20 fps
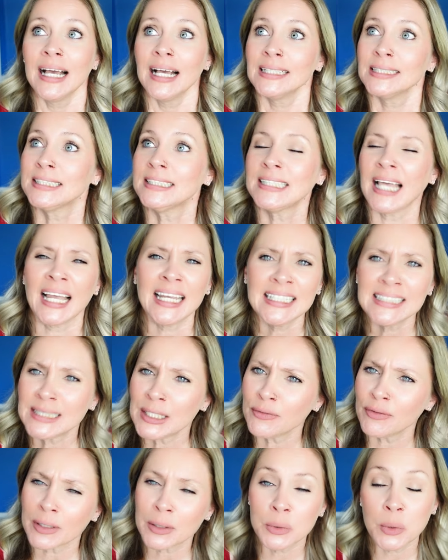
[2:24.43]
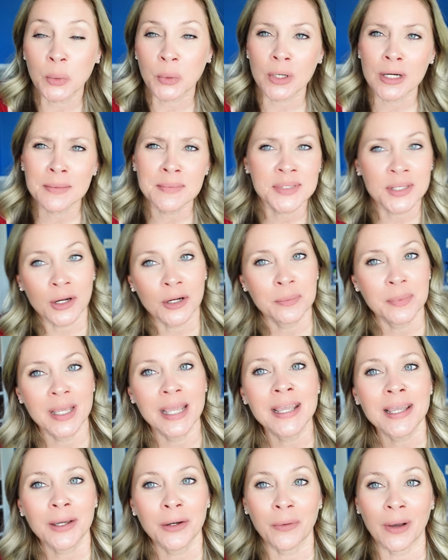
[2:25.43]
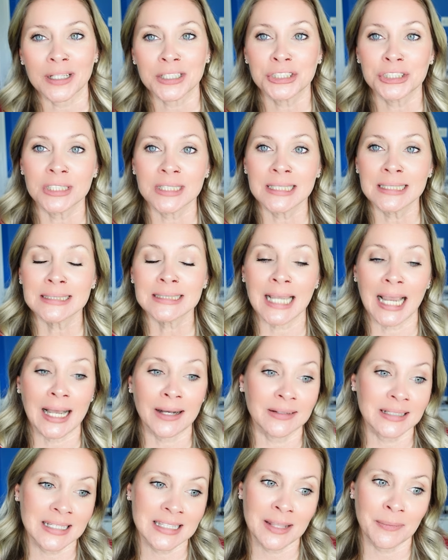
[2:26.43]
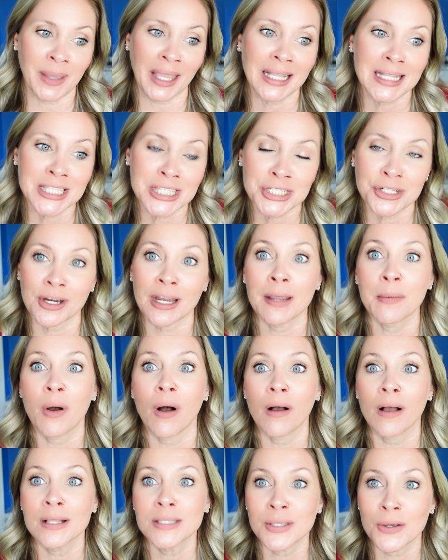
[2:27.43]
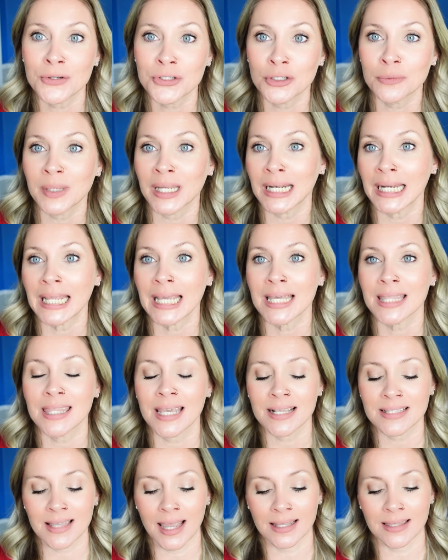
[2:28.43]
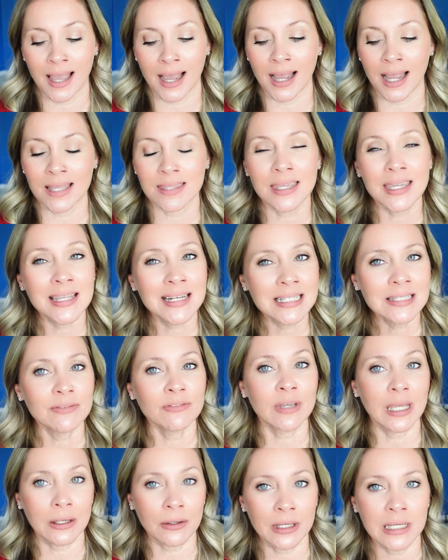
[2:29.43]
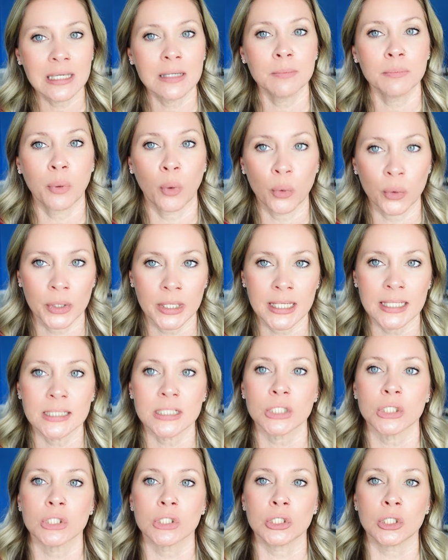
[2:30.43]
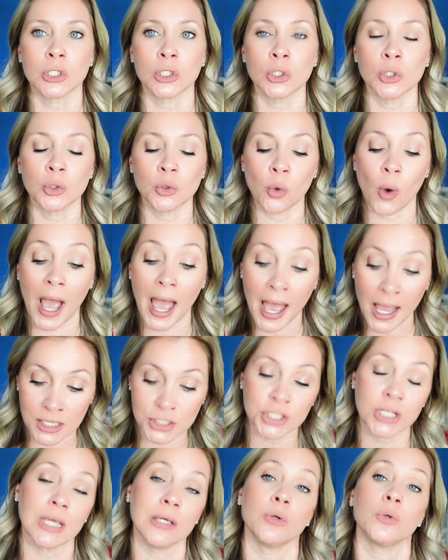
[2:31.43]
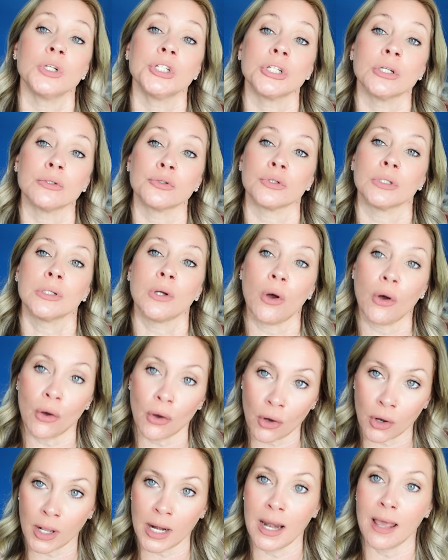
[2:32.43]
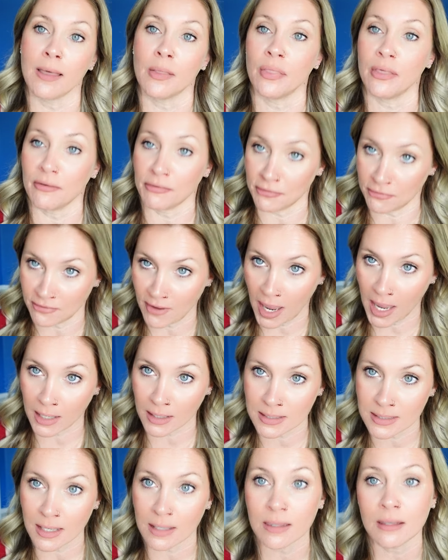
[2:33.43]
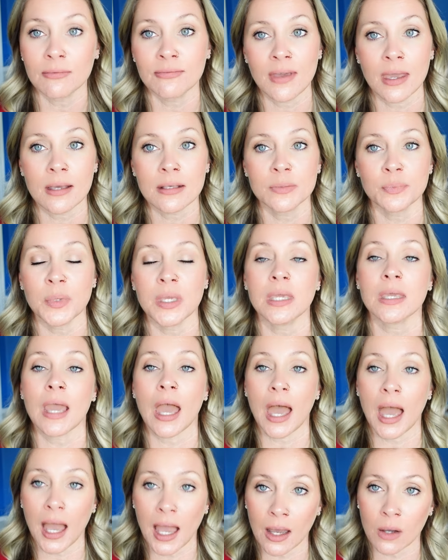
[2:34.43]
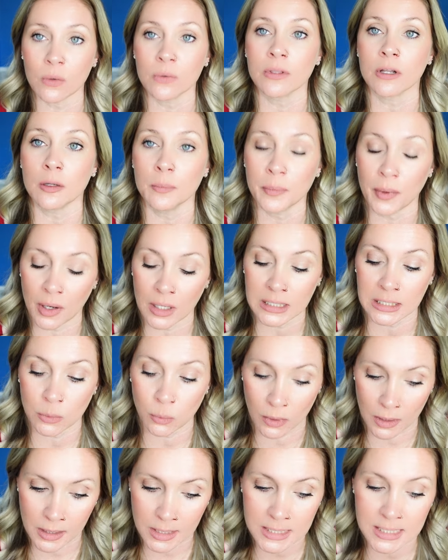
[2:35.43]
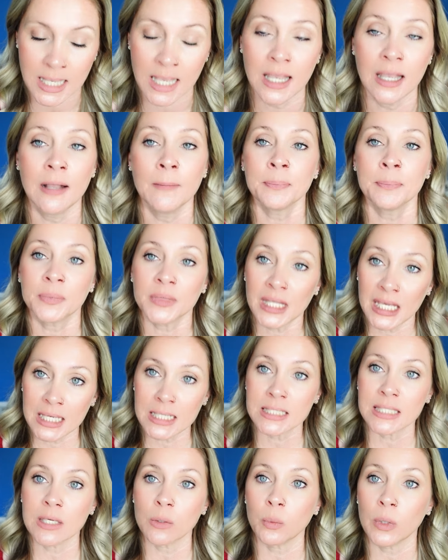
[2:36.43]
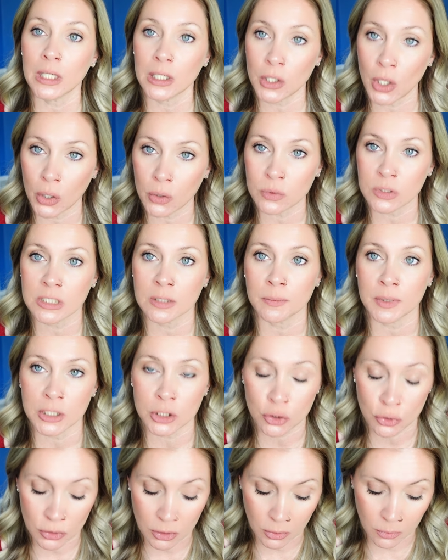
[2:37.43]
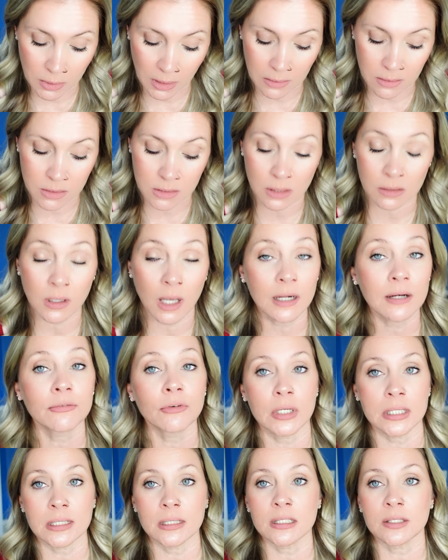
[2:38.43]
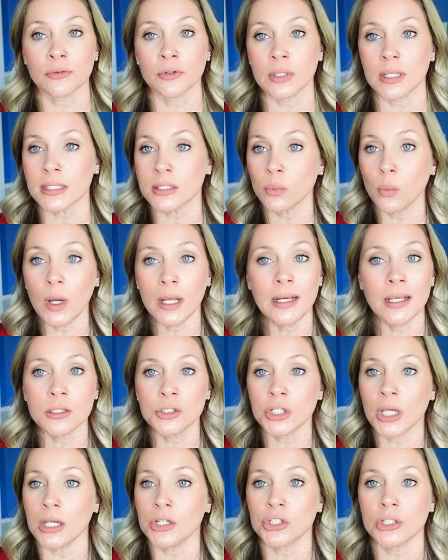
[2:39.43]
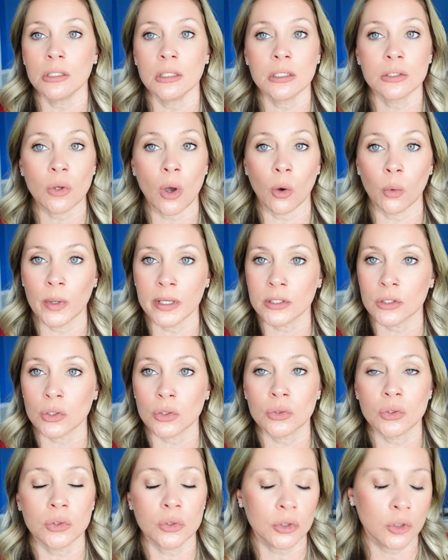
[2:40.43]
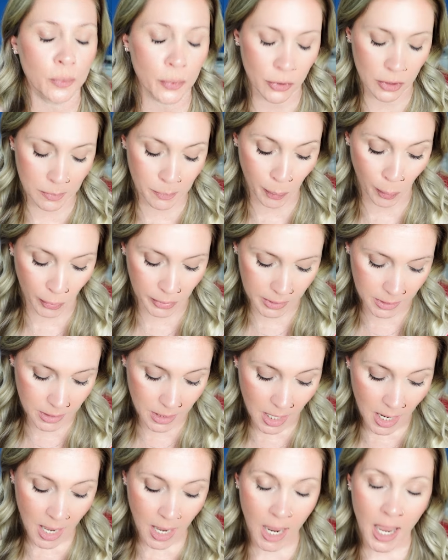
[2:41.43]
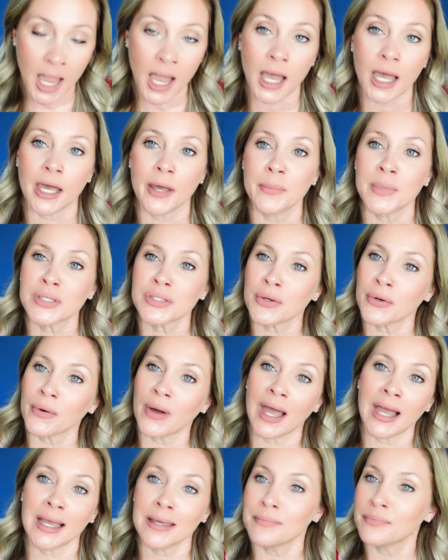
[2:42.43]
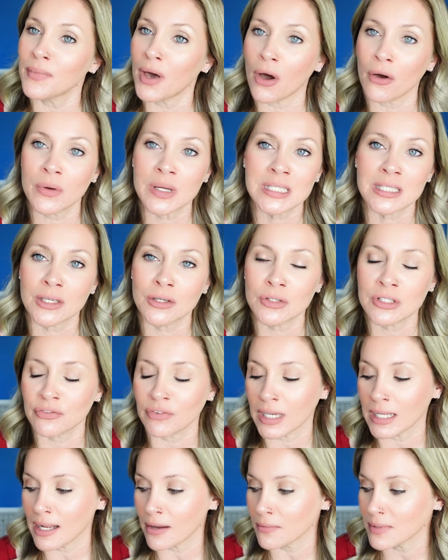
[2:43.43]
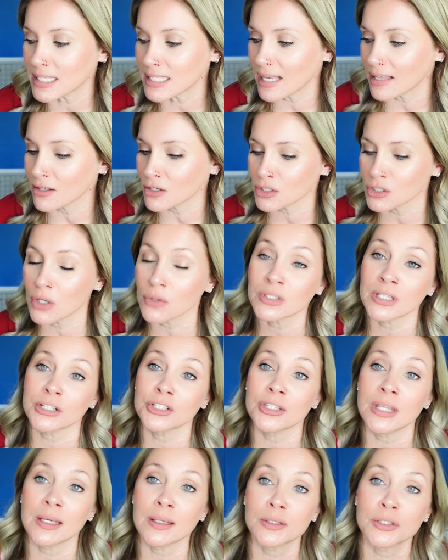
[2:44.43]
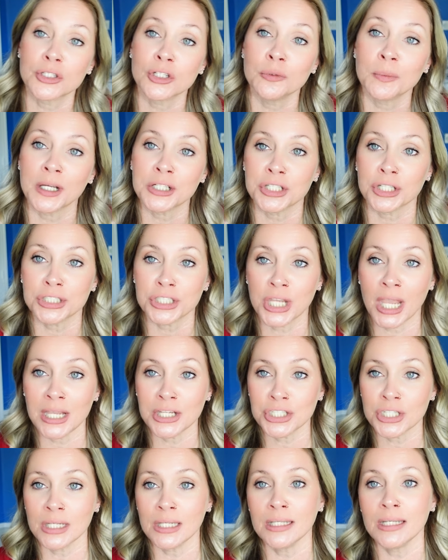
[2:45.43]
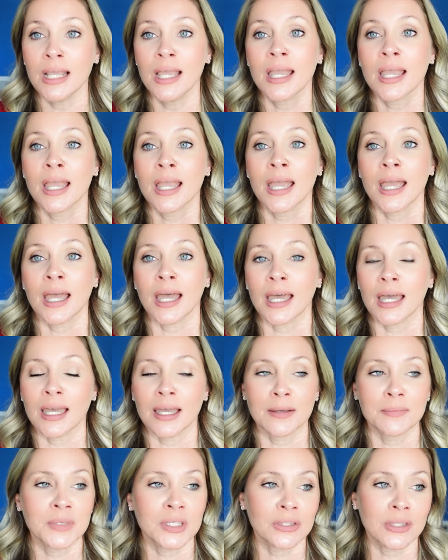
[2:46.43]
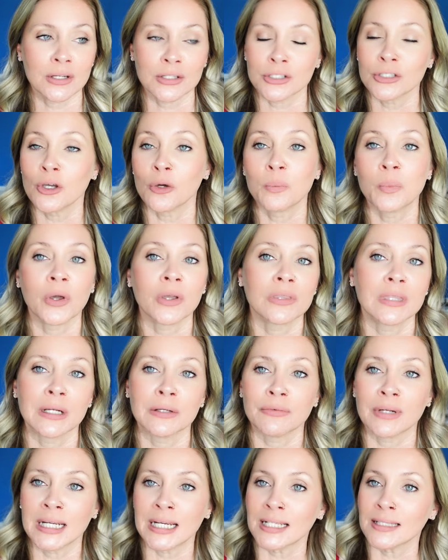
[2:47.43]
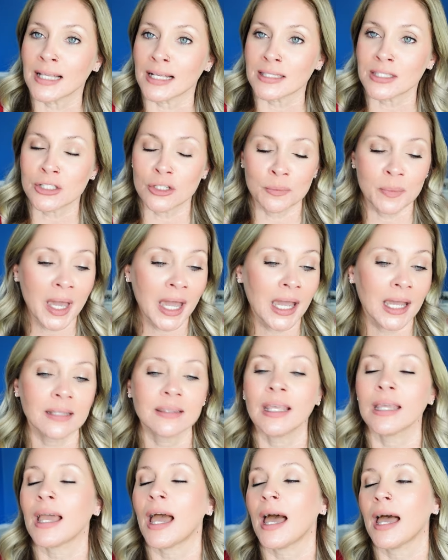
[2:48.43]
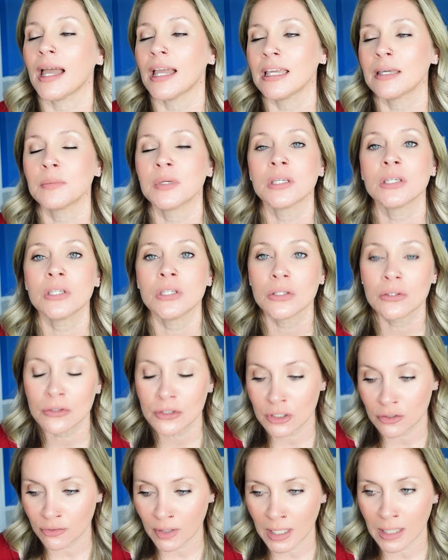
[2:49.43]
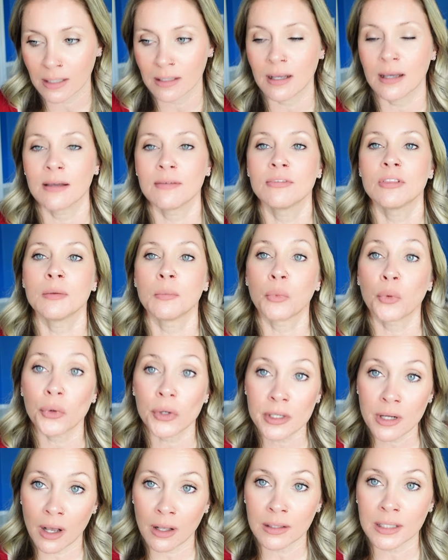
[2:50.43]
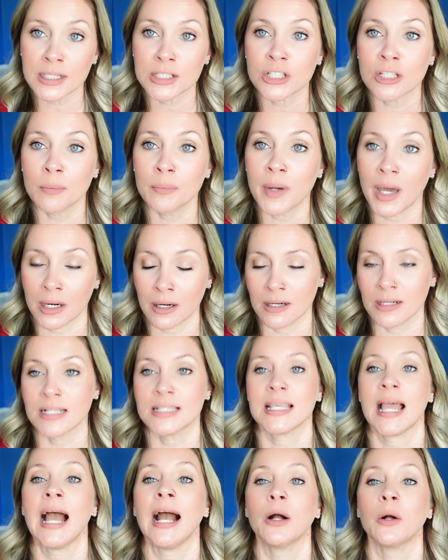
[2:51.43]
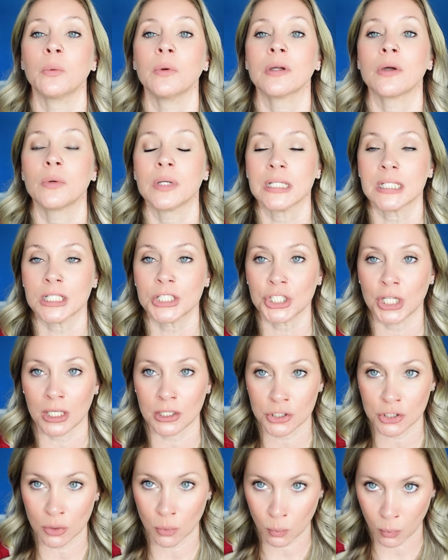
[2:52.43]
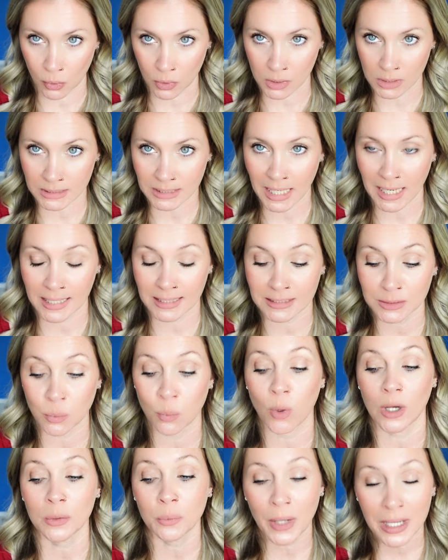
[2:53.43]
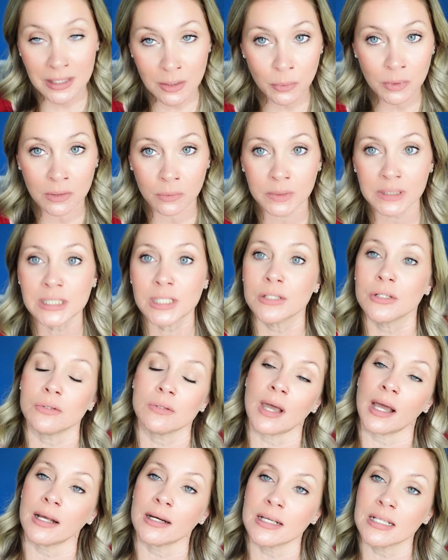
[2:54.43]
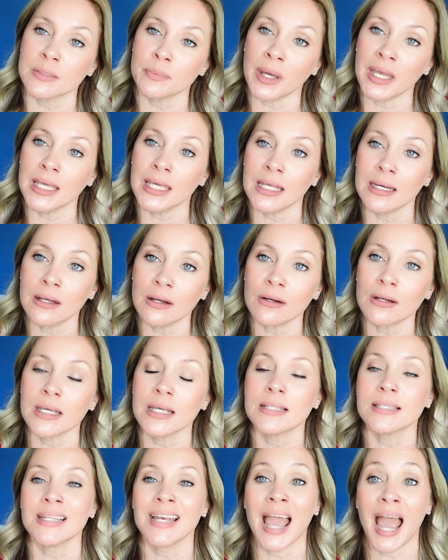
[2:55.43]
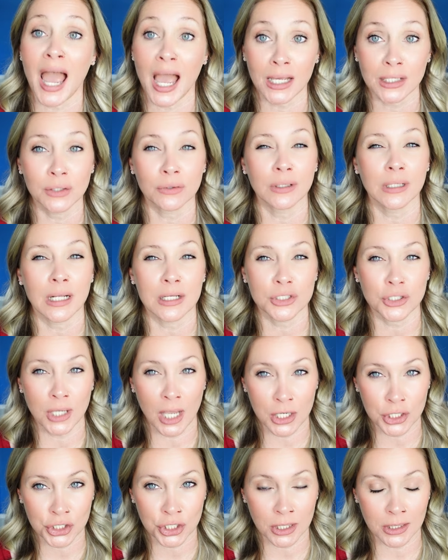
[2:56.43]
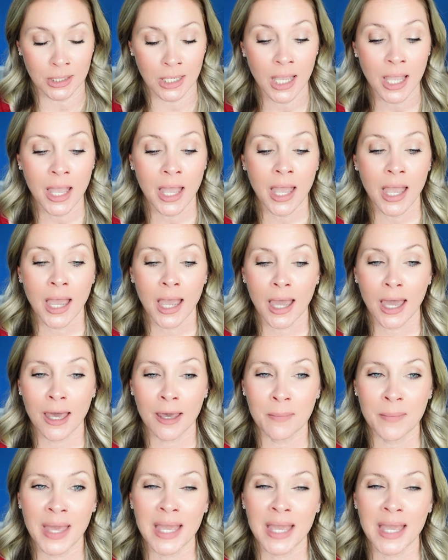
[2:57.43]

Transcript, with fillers: scientific norms are being questioned out in the mainstream, on social media, things like that. I think it is very important to educate your children on the facts, and the facts being how their body works. Things that we know to be true. Now, there's a lot of reasons for this. One, education is always super important. Um, so I'm always a huge fan. I always say there's no such thing as too much education. Um, there's no book they're reading that's too bad. Like, I am a huge fan of the more knowledge, the better. It's how we're going to change the world. And one way that we're going to do that is by getting our kids an accurate education, um,